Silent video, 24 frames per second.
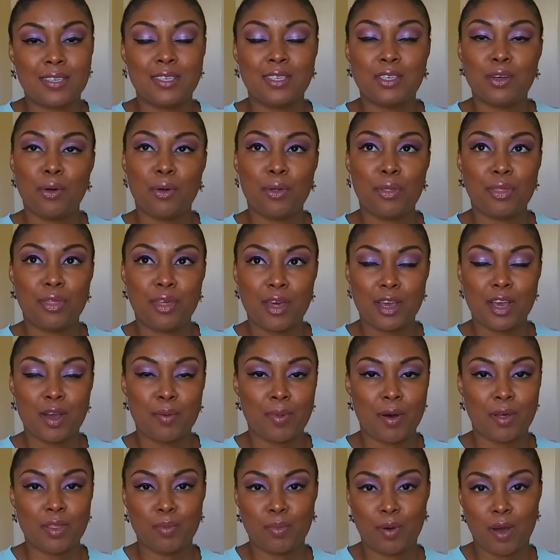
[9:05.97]
still think
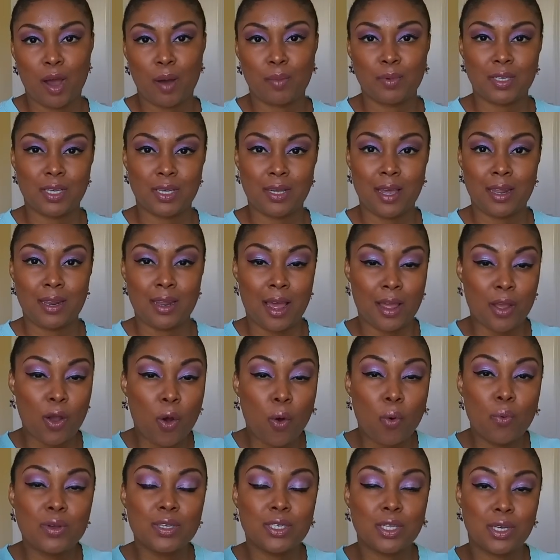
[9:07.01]
about the Bahamas uh, and I
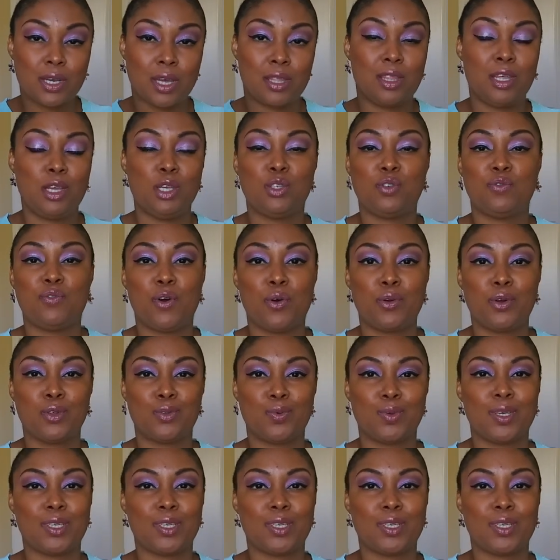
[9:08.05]
always look at these photos